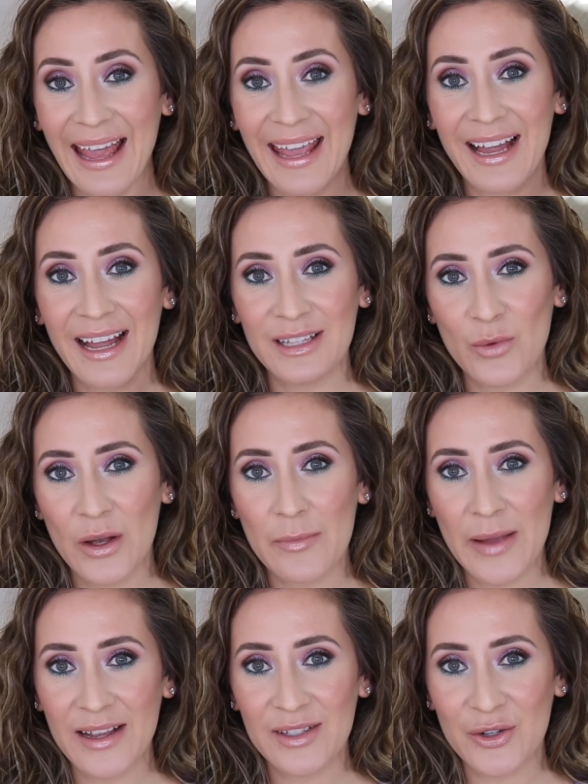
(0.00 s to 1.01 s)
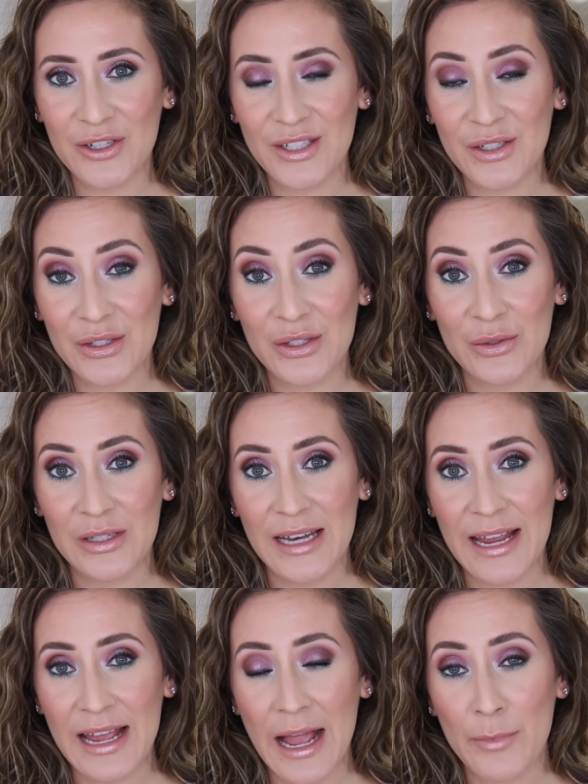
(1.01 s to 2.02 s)
Hey guys, welcome back, it's Krystal. So
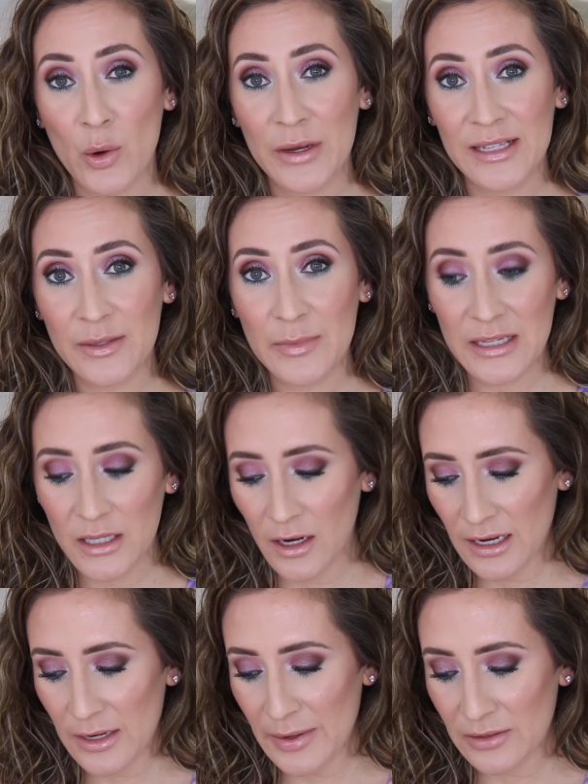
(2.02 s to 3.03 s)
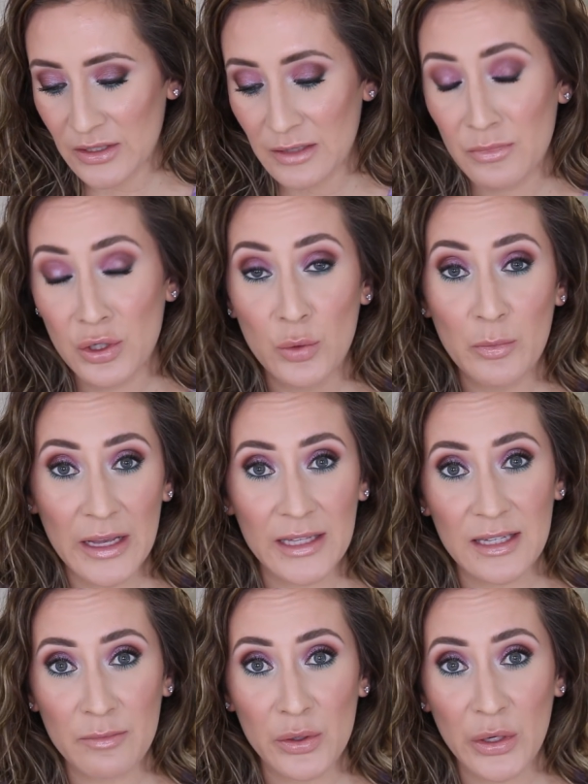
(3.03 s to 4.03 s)
today I'm going to be talking about some new
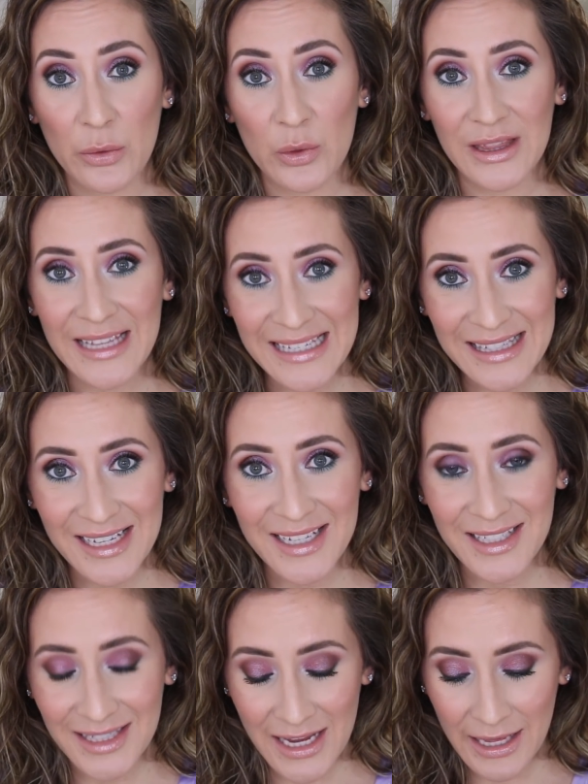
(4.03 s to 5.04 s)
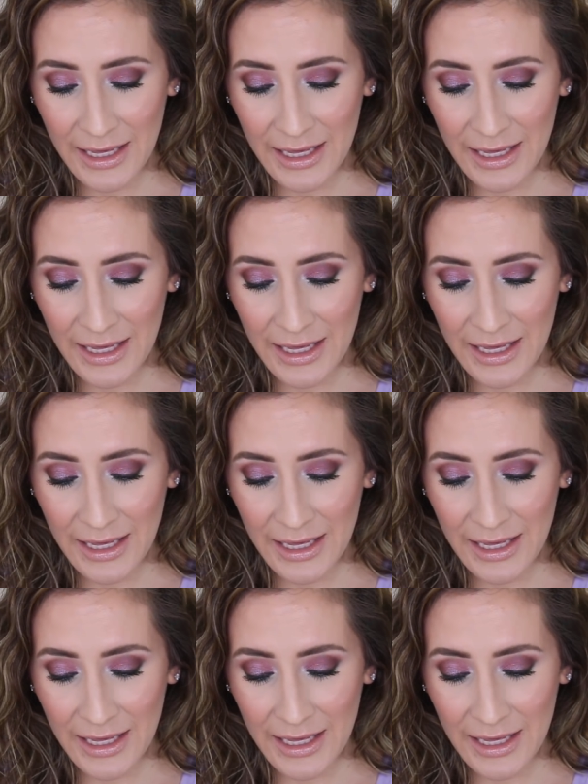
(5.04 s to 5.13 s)
Pixi Beauty releases.